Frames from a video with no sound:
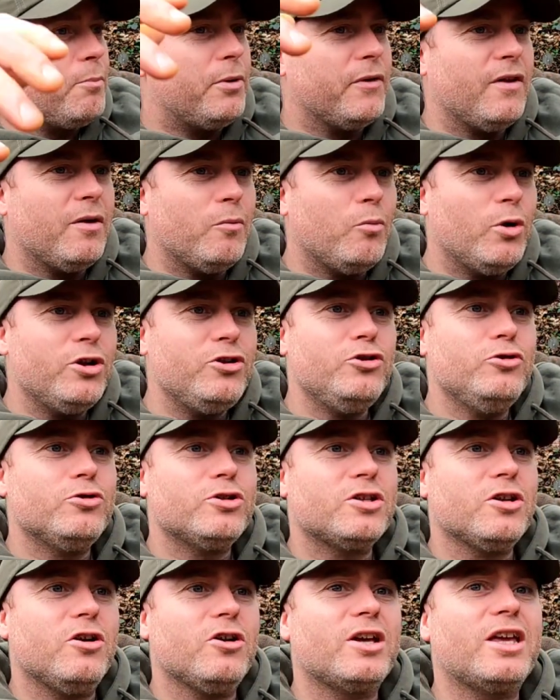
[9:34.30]
But then when you
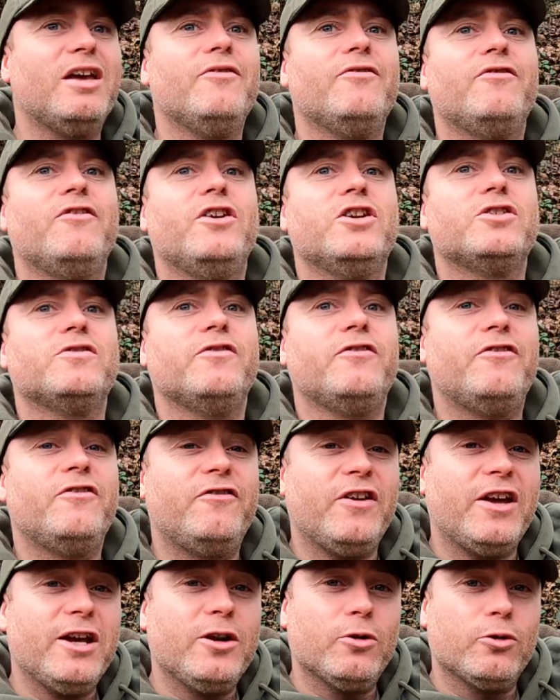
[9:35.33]
start getting fish
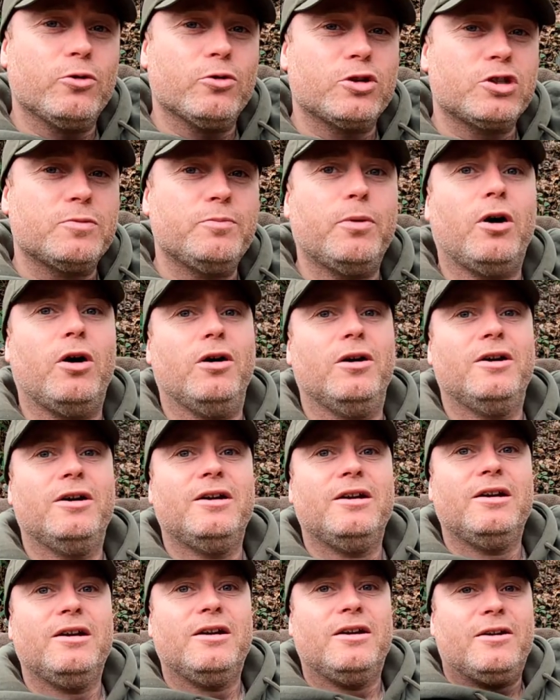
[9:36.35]
feed on your spot,
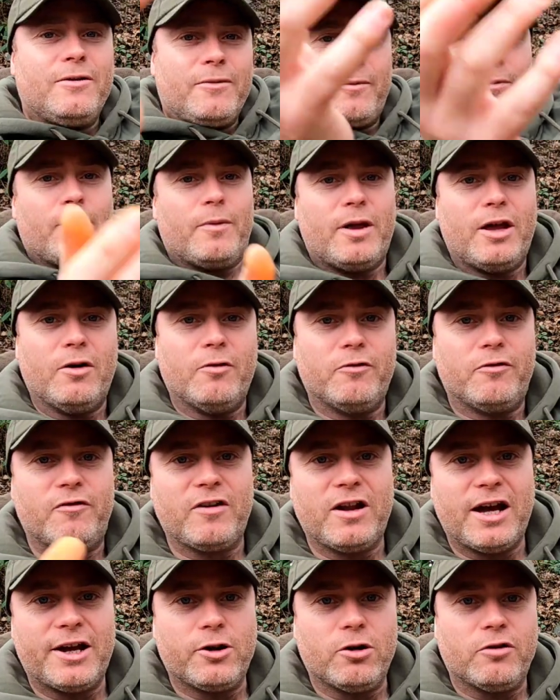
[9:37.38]
it will
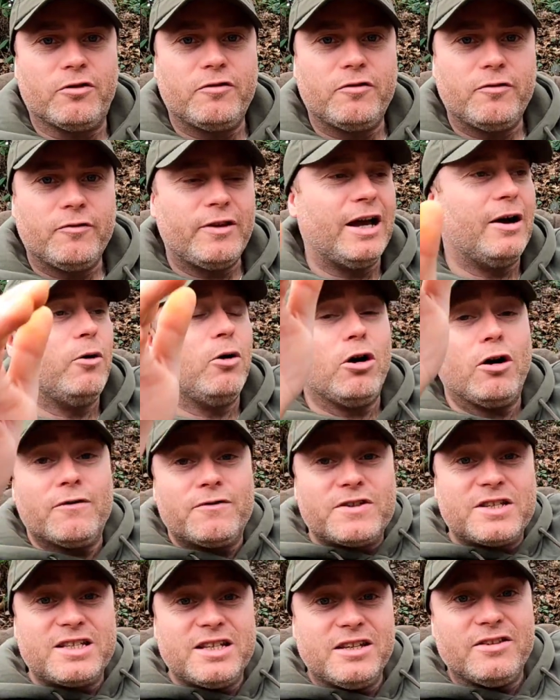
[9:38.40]
flatten off. Now,
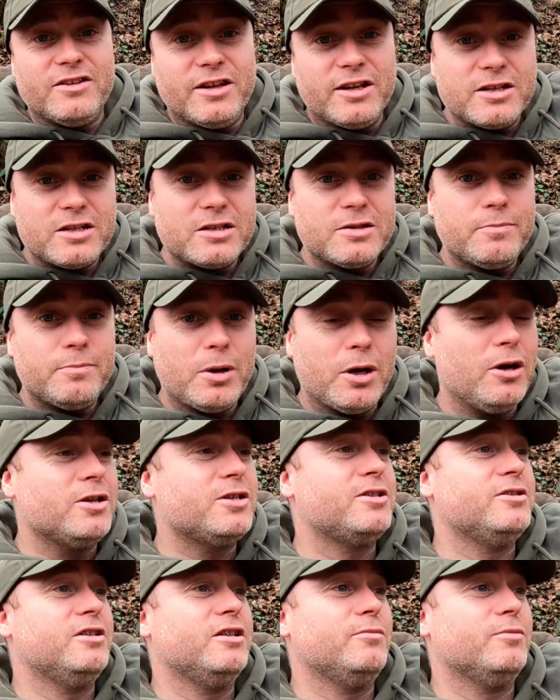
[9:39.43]
I've seen this
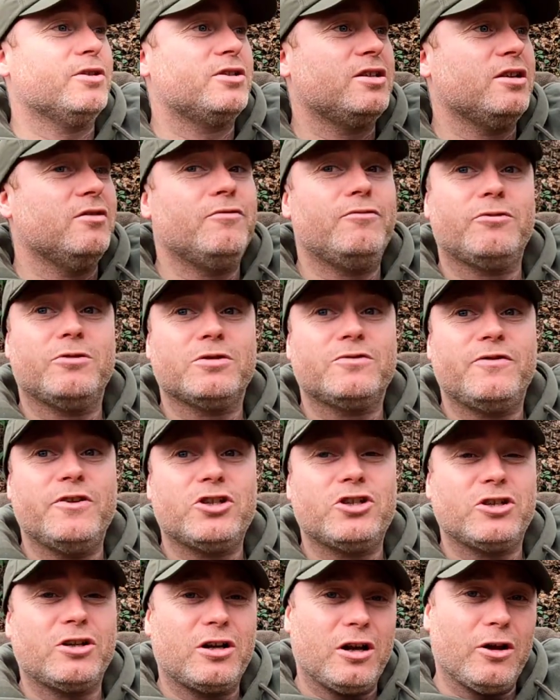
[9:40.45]
personally myself when I was
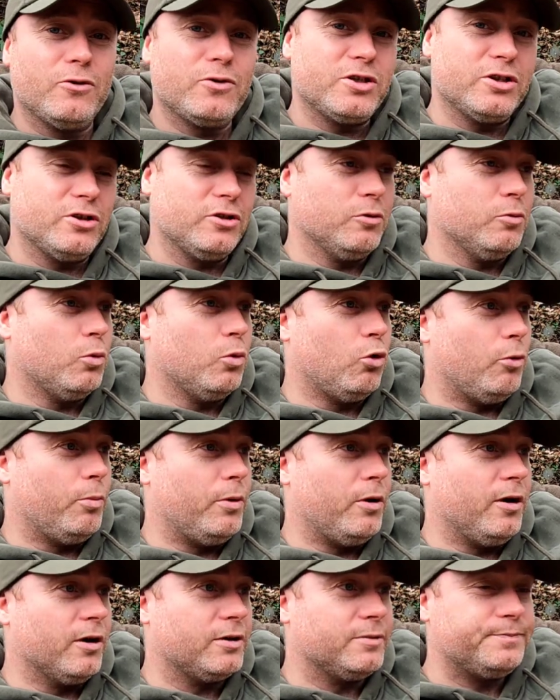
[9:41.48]
fishing close in at the water
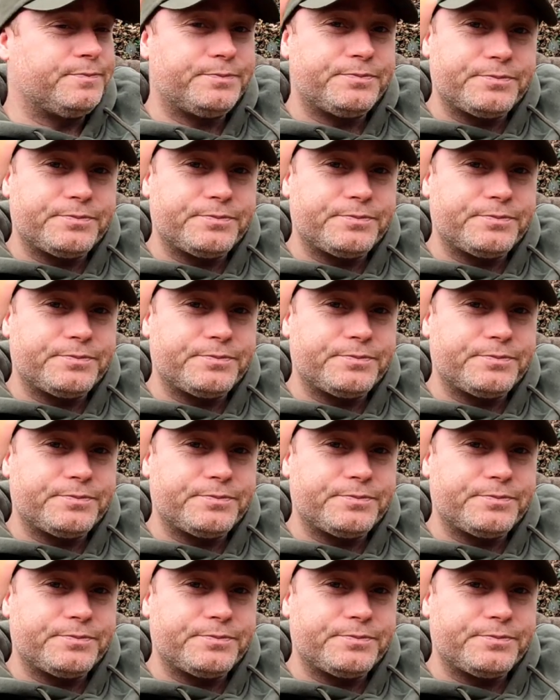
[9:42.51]
park.